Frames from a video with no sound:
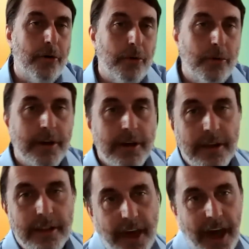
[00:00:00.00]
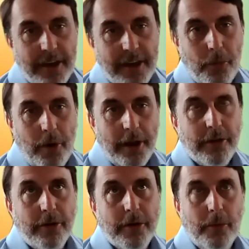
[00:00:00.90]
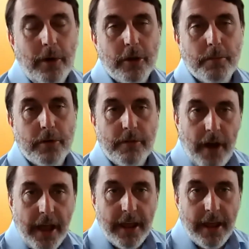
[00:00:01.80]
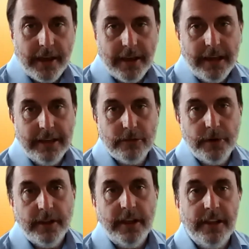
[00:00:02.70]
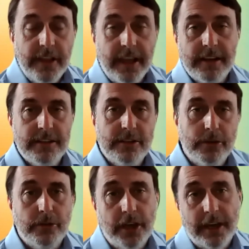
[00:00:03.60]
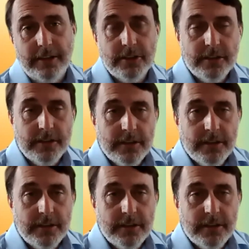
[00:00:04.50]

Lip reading: do you know that what you're providing is really linked to change?